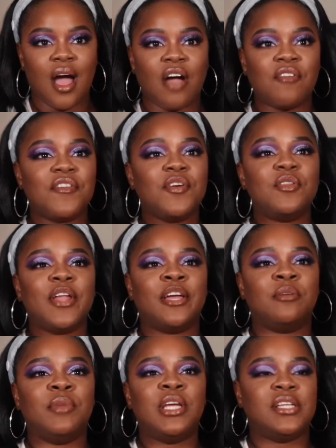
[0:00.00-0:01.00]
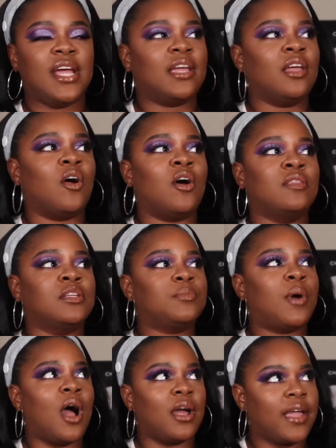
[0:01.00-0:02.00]
I feel like me taking on this
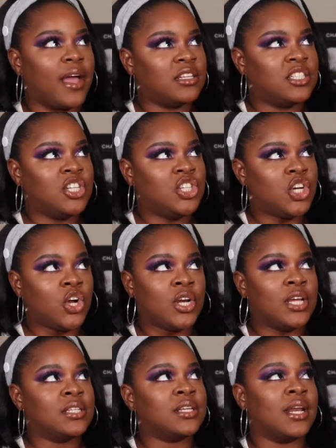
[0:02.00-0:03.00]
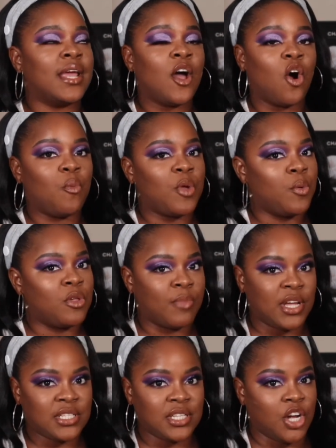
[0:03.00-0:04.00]
podcasting journey is going to help me with
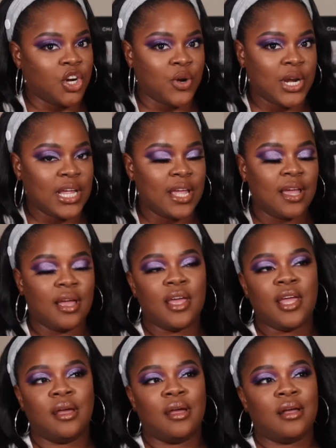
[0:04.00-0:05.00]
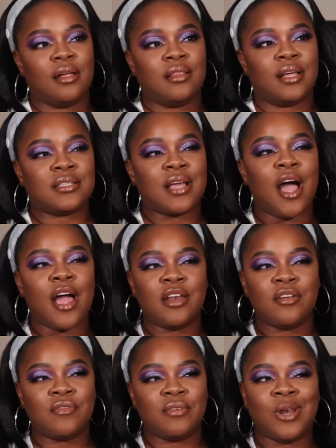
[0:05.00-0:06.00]
my stuttering. That's kind
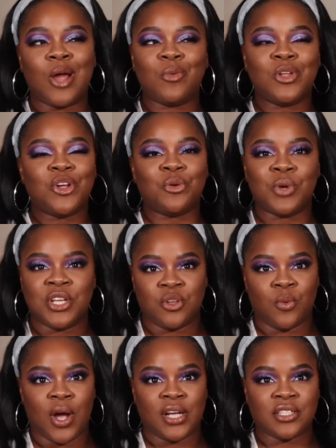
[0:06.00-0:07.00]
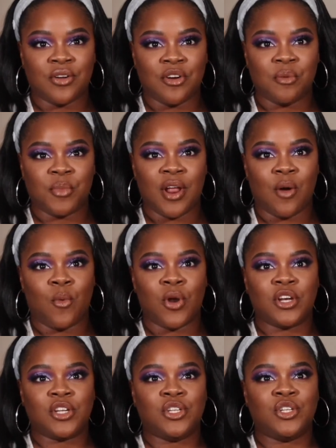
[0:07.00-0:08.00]
of not really a reason why I started, but I
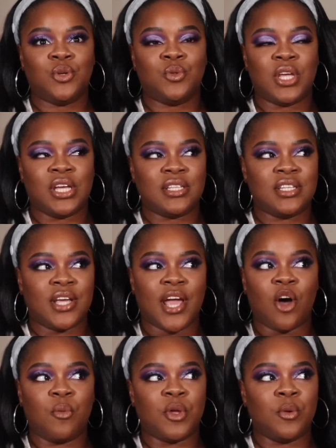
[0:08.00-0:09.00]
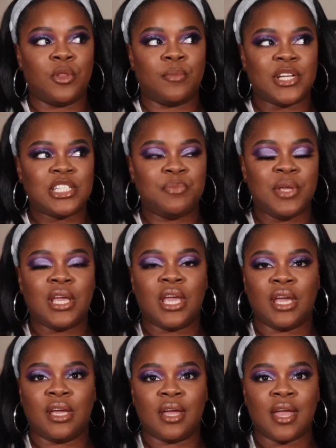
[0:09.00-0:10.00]
wanted to do this to help me with my
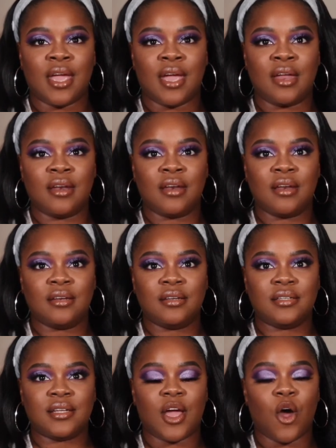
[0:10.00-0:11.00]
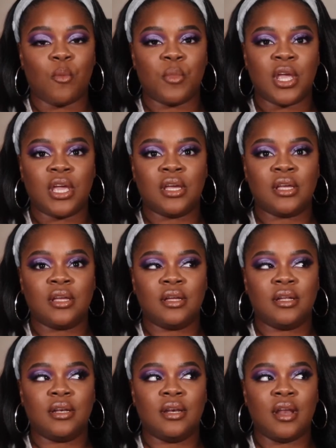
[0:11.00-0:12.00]
speaking and to help me
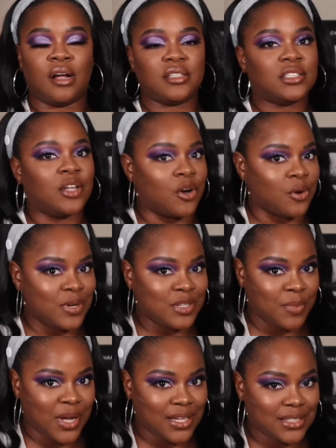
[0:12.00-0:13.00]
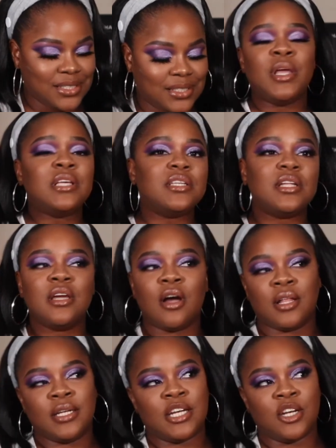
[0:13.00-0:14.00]
not stutter as much. Basically,
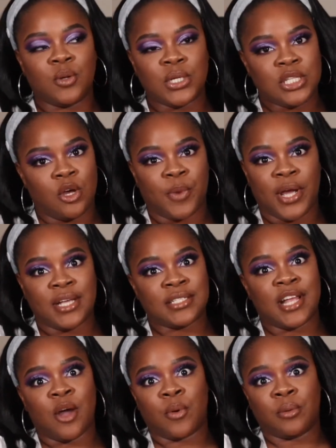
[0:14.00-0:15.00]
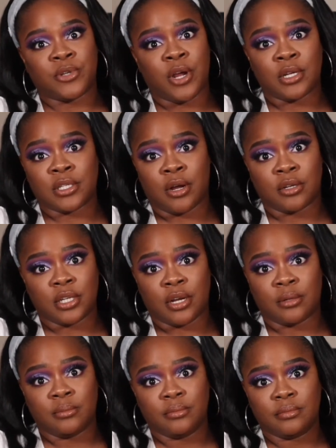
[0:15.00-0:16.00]
all I need to do is slow my ass down when I'm trying to talk,
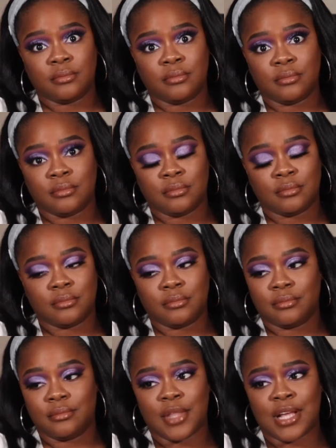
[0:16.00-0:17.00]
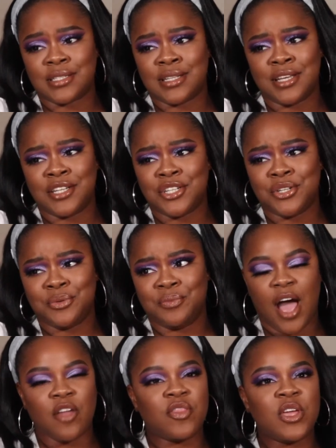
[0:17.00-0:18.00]
y'all. That's the issue.
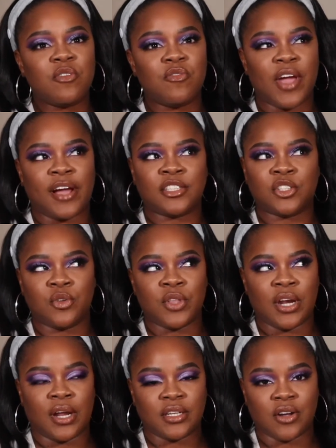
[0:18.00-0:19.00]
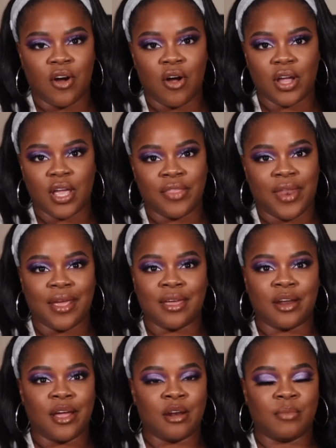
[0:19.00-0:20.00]
I think faster than I talk, and then I get
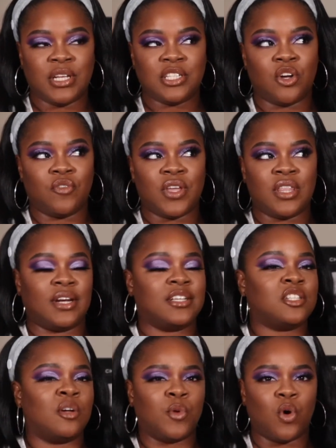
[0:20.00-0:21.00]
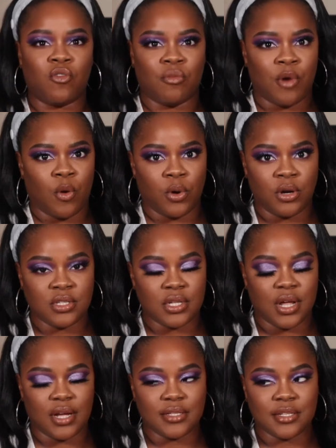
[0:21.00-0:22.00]
ahead of myself, and then I stumble over my words a
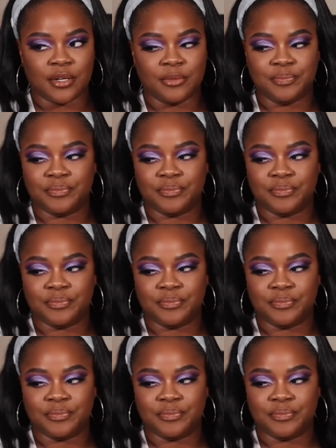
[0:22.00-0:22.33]
lot, so